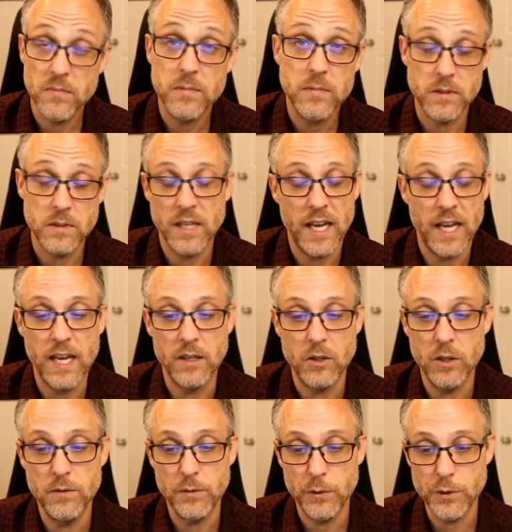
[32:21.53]
This is, again,
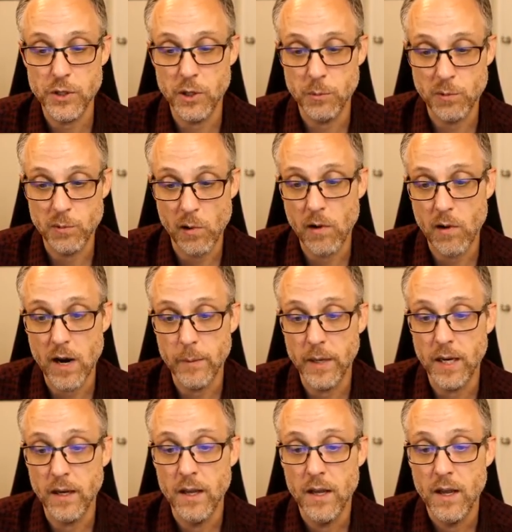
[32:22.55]
good first year programming,